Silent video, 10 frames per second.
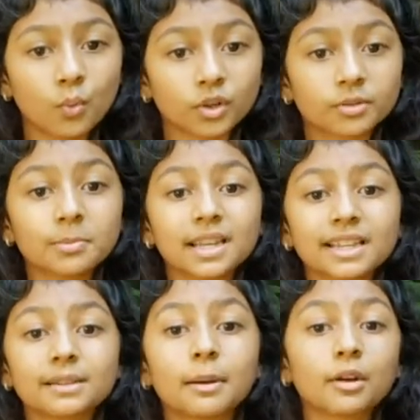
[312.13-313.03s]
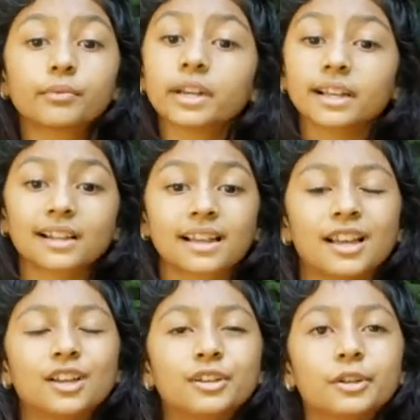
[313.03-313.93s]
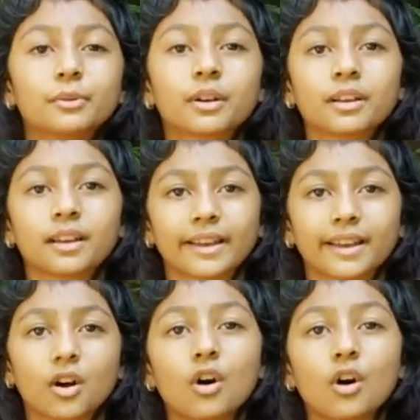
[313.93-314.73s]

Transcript: which means by reading it,